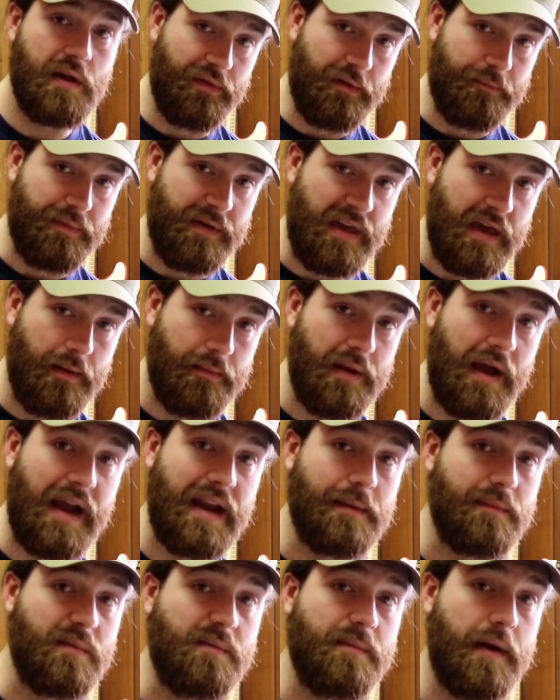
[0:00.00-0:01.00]
the PM9
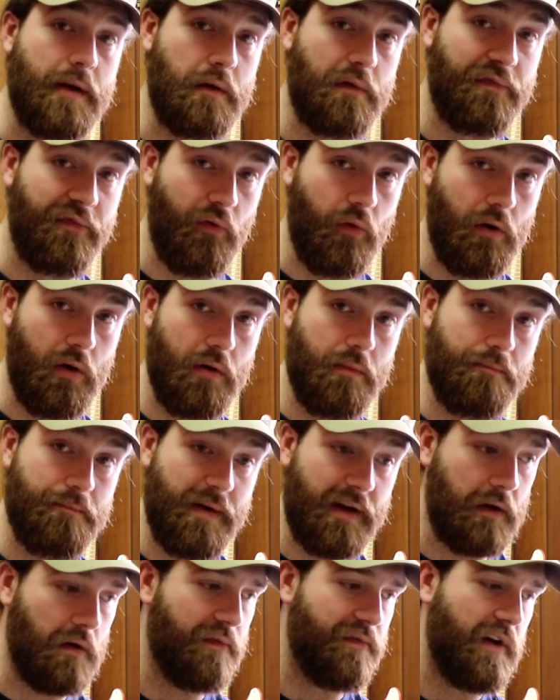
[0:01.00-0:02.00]
would be better for
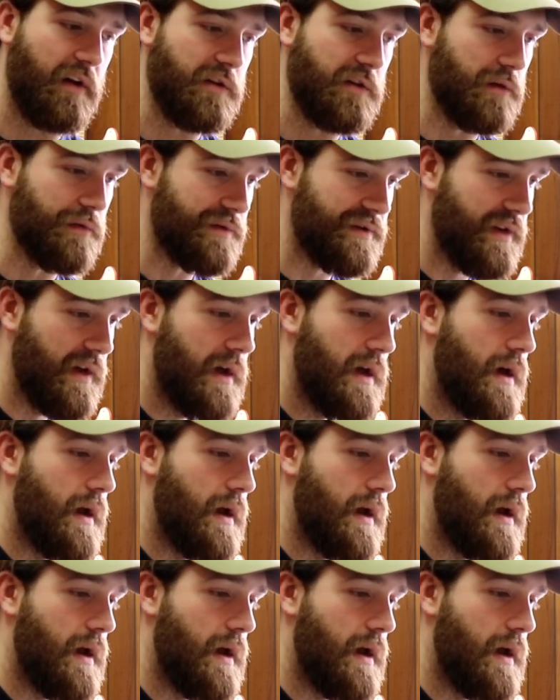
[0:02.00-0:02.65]
bigger venues.